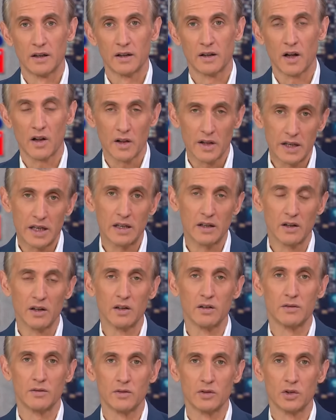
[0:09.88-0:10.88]
Cullen
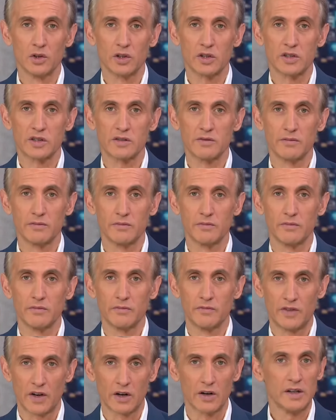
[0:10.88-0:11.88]
Hill looks
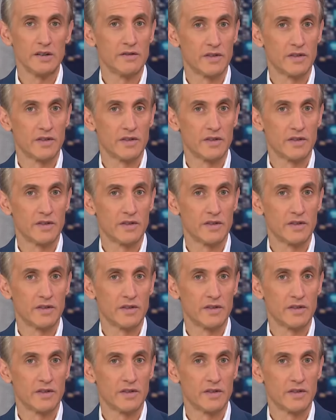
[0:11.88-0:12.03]
very,